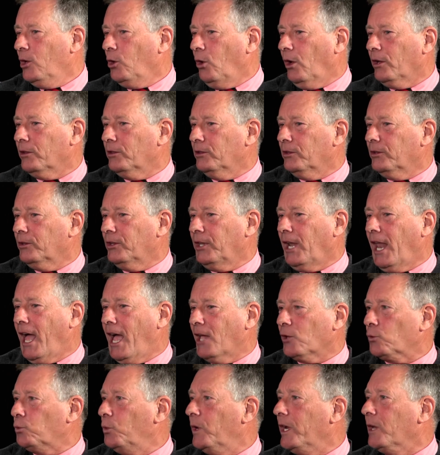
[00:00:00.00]
Like the
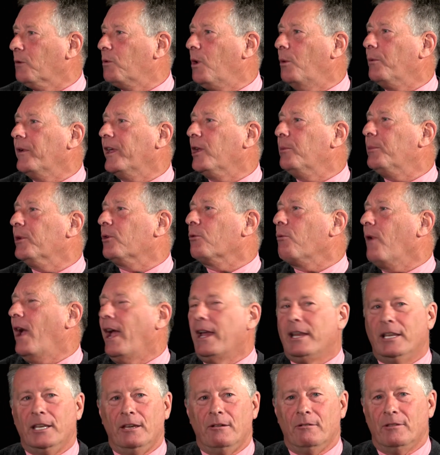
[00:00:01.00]
last week, we had a bit of
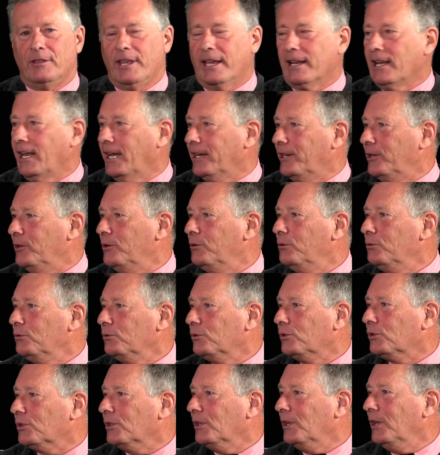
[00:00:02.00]
rain here in the Adelaide
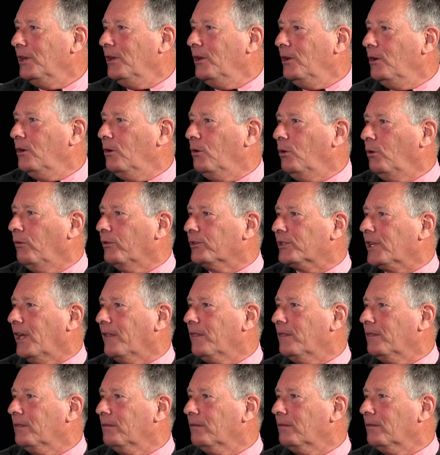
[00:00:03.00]
Hills. All of a
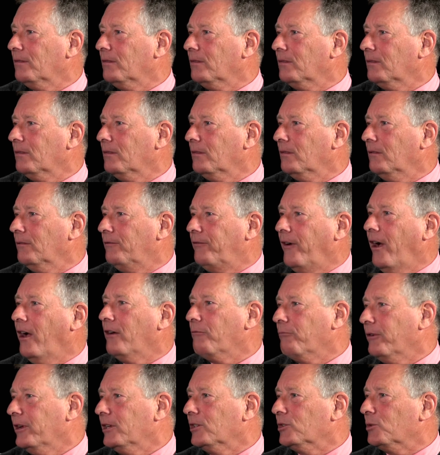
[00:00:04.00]
sudden, the
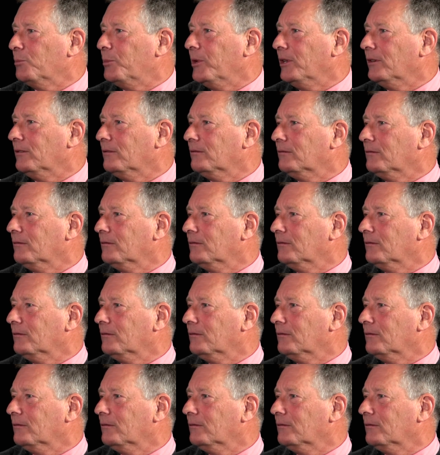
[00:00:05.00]
phone rings a bit.